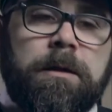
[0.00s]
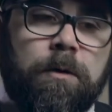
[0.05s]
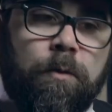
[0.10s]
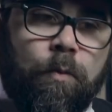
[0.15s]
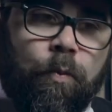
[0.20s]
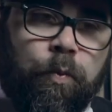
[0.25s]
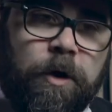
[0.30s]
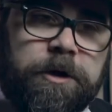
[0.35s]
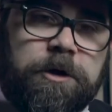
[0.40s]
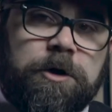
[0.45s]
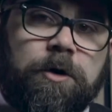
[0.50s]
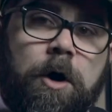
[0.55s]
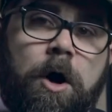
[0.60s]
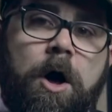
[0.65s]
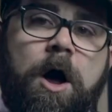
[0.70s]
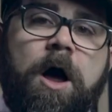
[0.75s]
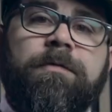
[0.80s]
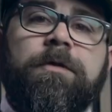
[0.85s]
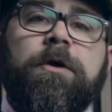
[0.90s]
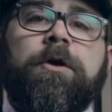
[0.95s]
When you're
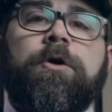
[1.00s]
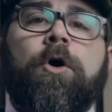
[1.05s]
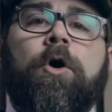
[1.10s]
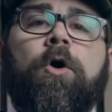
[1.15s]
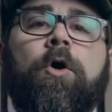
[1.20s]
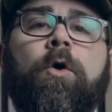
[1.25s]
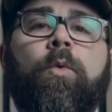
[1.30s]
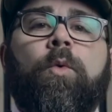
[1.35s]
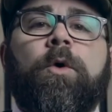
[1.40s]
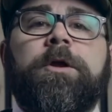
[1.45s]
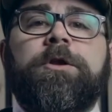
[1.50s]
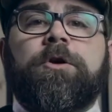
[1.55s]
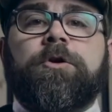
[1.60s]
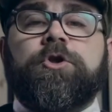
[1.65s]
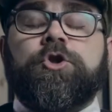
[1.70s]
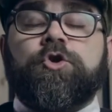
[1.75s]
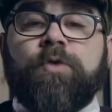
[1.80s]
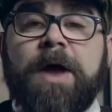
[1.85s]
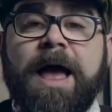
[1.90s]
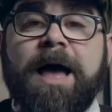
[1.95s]
on the go, when you're
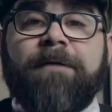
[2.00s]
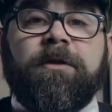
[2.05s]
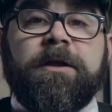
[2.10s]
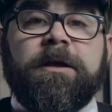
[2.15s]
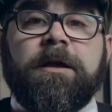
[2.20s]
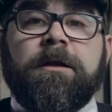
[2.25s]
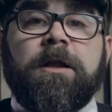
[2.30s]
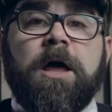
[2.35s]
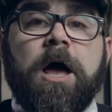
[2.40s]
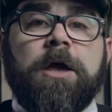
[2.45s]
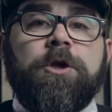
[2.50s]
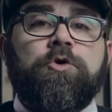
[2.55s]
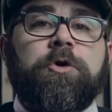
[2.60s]
traveling a lot,